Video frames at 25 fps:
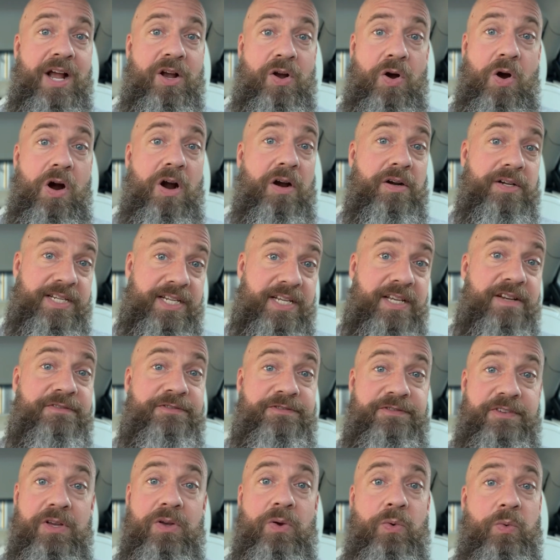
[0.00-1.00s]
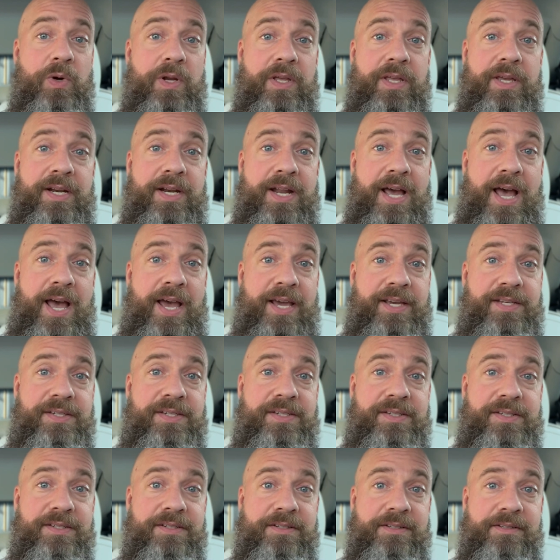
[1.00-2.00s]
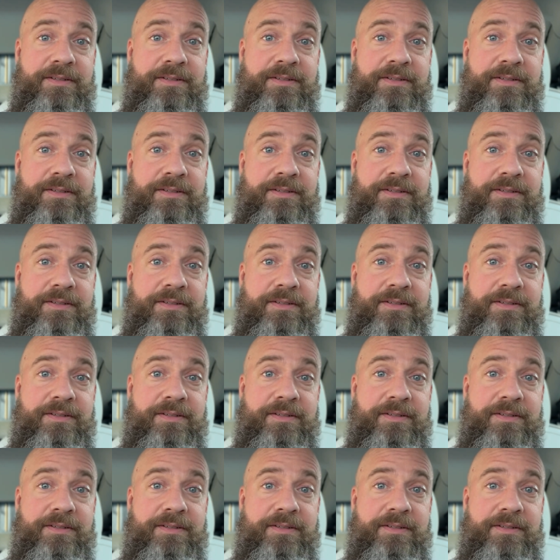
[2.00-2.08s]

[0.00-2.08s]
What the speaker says: car did feel really nice.